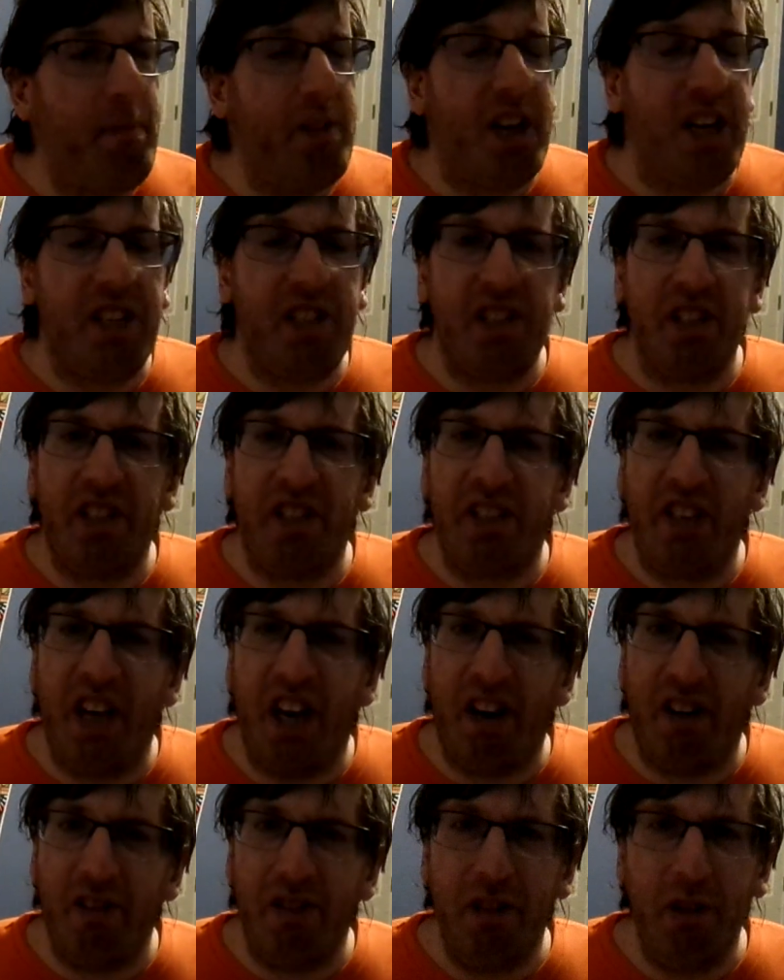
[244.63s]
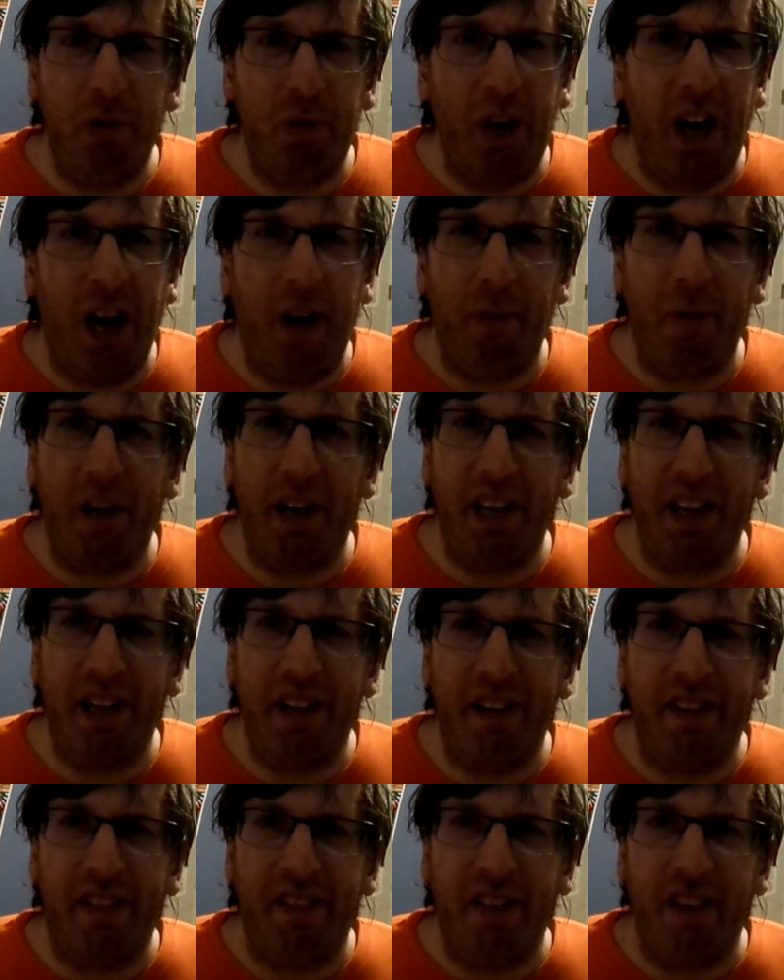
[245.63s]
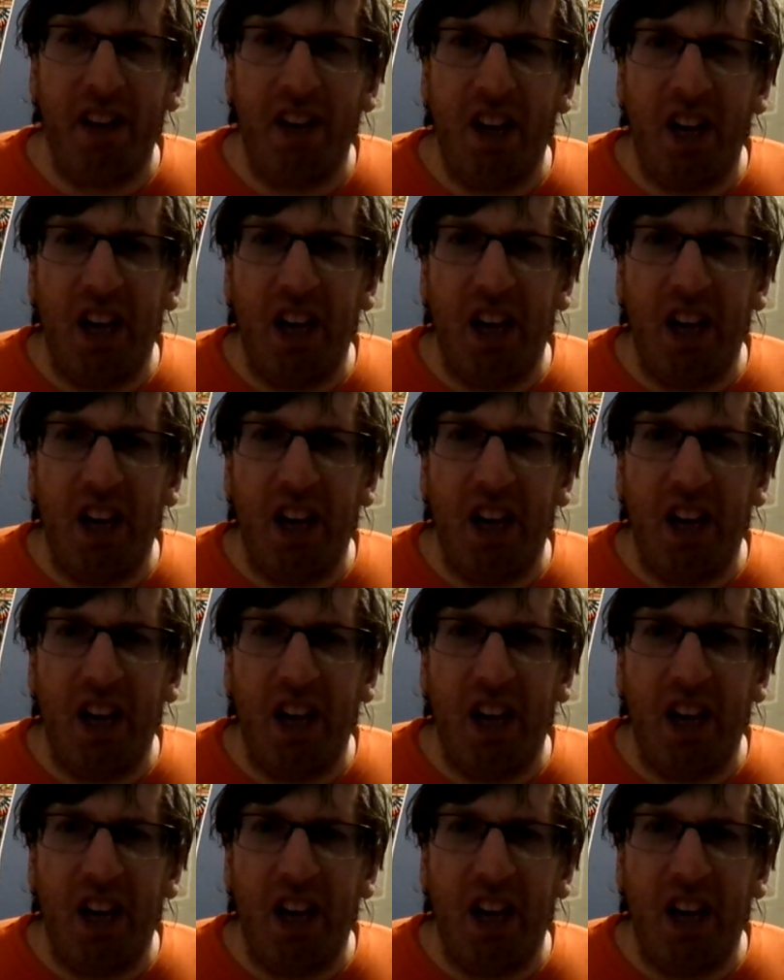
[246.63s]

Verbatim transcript: not just telling you how it is.